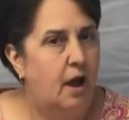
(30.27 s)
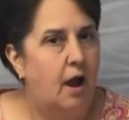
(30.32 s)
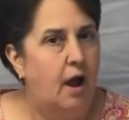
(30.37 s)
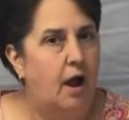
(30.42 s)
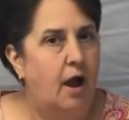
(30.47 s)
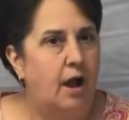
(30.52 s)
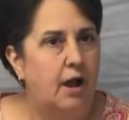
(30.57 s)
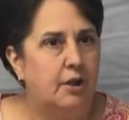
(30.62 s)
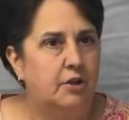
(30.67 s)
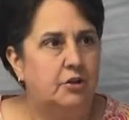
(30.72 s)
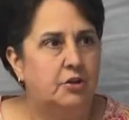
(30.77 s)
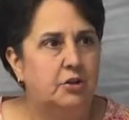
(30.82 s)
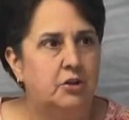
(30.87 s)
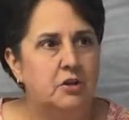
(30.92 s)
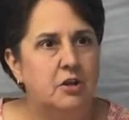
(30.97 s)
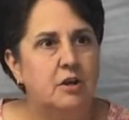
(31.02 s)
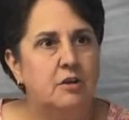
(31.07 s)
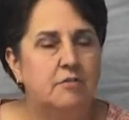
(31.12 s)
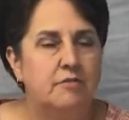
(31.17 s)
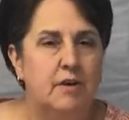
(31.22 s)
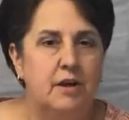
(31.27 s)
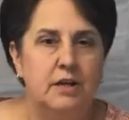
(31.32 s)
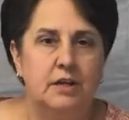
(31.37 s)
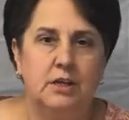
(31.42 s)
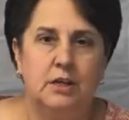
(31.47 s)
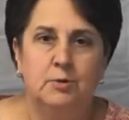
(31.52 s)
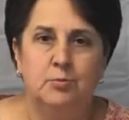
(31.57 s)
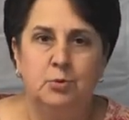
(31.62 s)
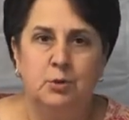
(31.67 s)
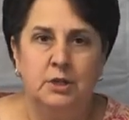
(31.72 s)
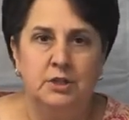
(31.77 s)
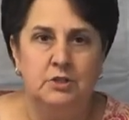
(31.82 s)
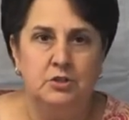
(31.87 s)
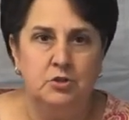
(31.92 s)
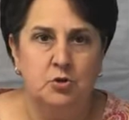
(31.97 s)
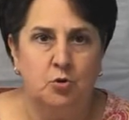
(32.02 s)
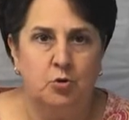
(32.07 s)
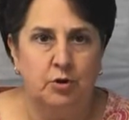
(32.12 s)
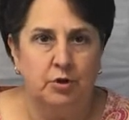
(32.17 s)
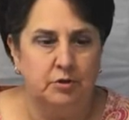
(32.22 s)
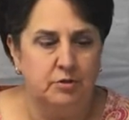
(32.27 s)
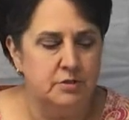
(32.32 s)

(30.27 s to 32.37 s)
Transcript: I could not find a complete tutorial.